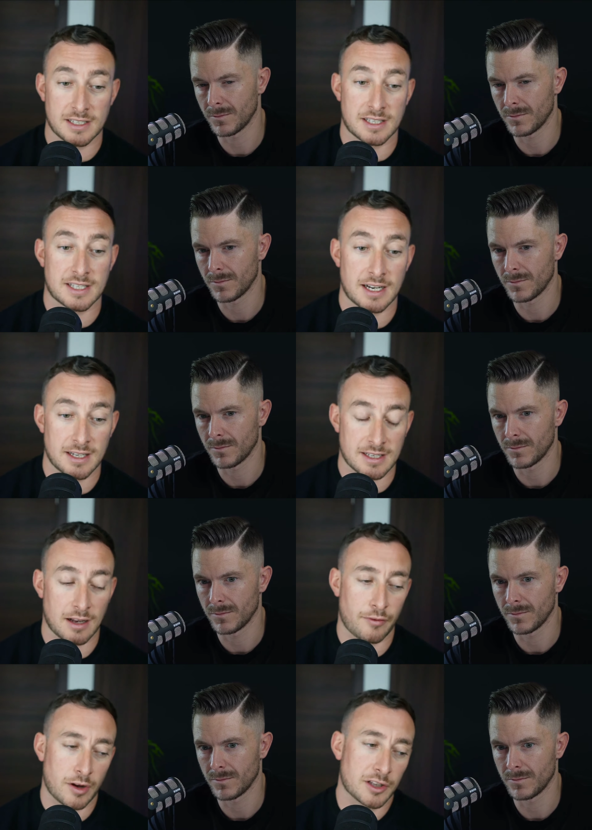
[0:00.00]
Speaker 1: to tell
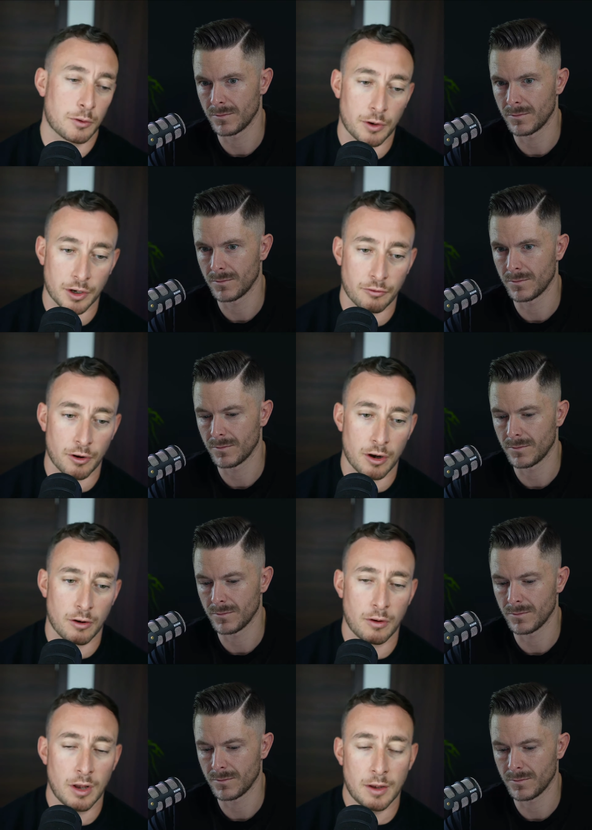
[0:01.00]
yourself, oh, "I don't want to
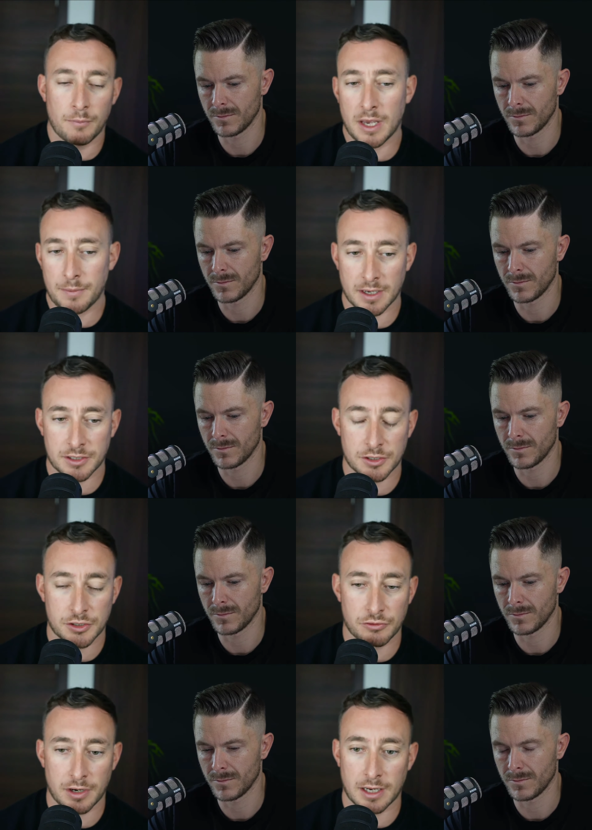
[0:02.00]
grow. Maybe I should
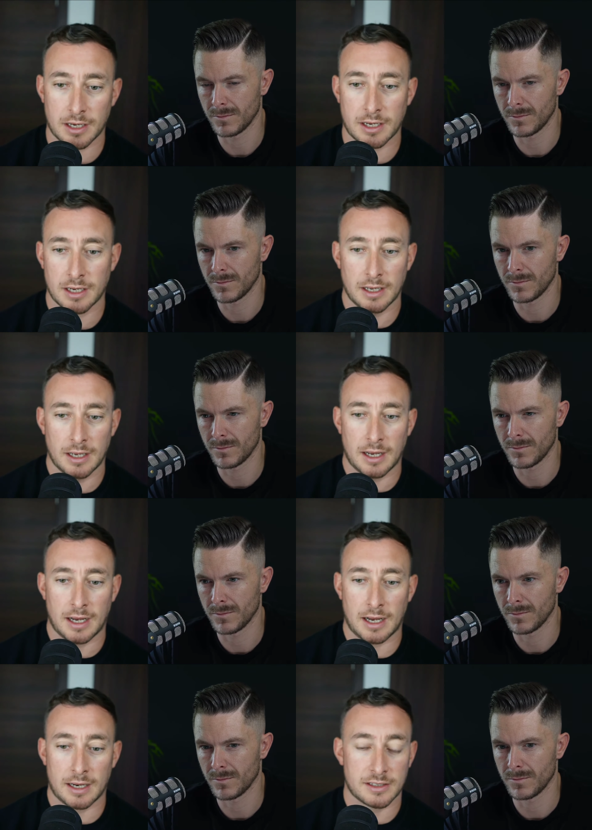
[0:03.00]
shrink,"
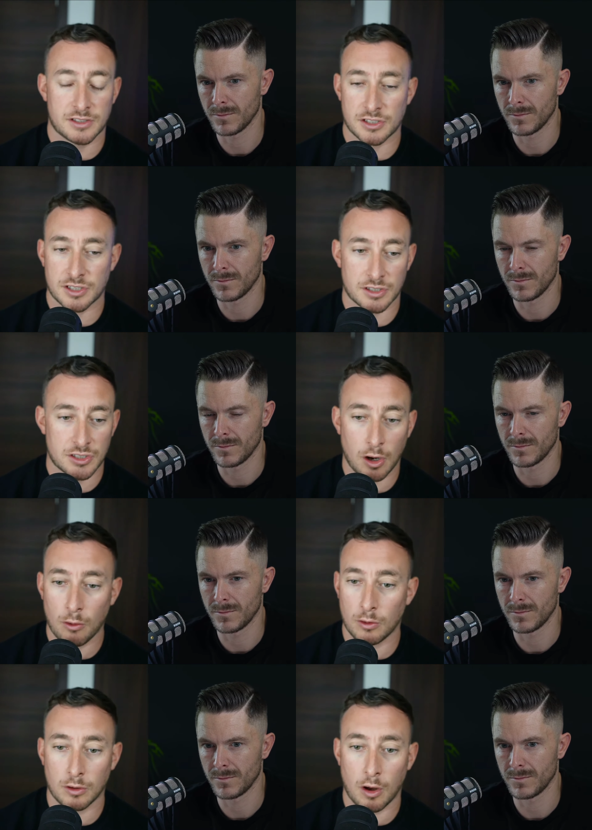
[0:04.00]
and it's just a total